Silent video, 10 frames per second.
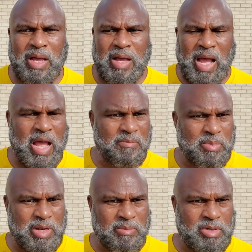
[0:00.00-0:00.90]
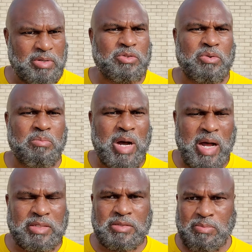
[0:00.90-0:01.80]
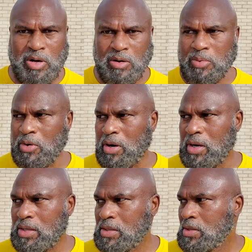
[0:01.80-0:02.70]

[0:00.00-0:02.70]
I have been able to do my small part